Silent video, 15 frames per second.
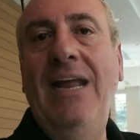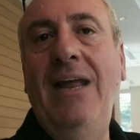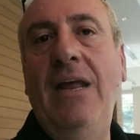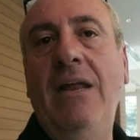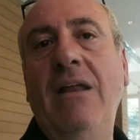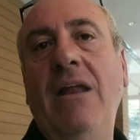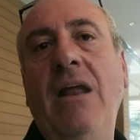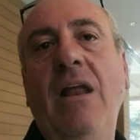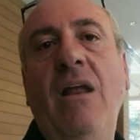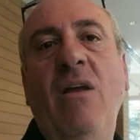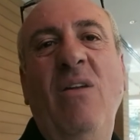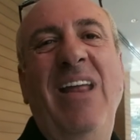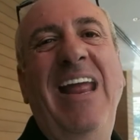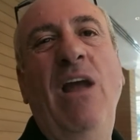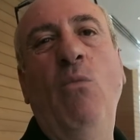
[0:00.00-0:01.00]
it
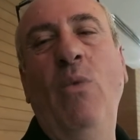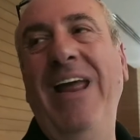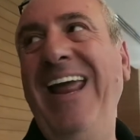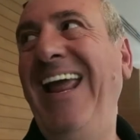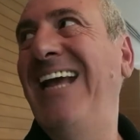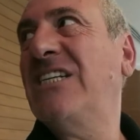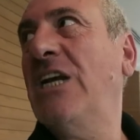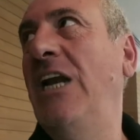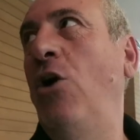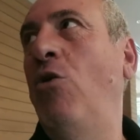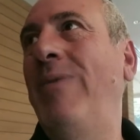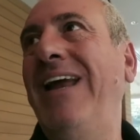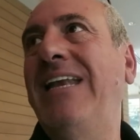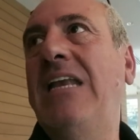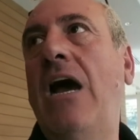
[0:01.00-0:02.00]
is a little
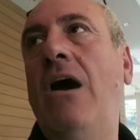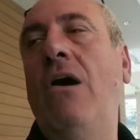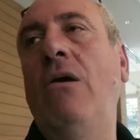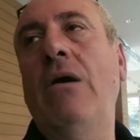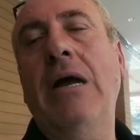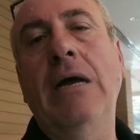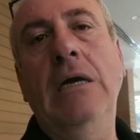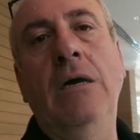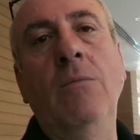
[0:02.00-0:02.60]
bit dark,